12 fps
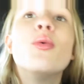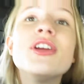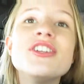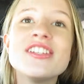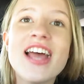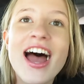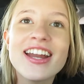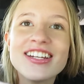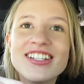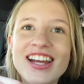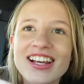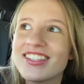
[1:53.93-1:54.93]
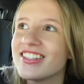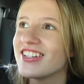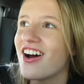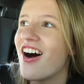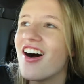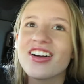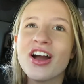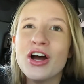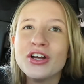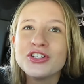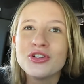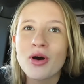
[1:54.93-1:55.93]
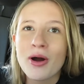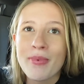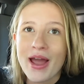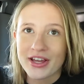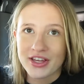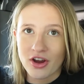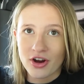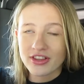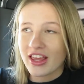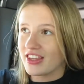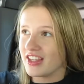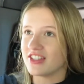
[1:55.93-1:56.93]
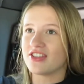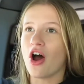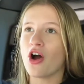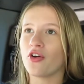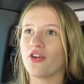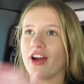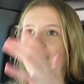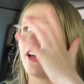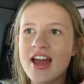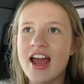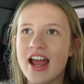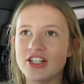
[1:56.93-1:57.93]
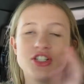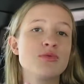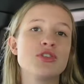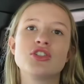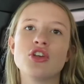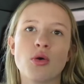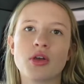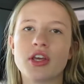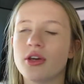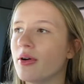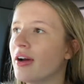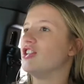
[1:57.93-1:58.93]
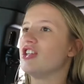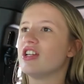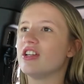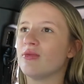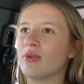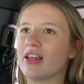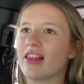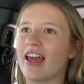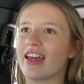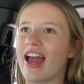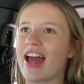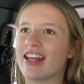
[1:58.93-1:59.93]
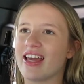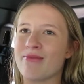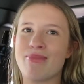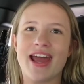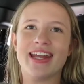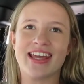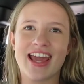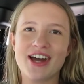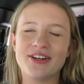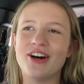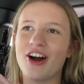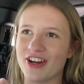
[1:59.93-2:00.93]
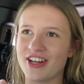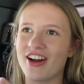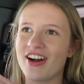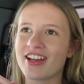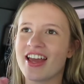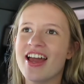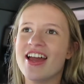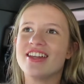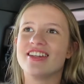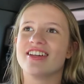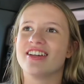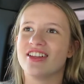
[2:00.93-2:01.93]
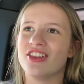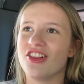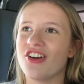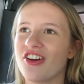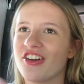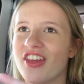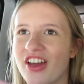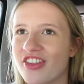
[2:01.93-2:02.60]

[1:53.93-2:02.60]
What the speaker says: We just had to chase a dog to our backyard. Like, this dog ran and she was so cute. And we like had to get Penny out, our dog, to lure the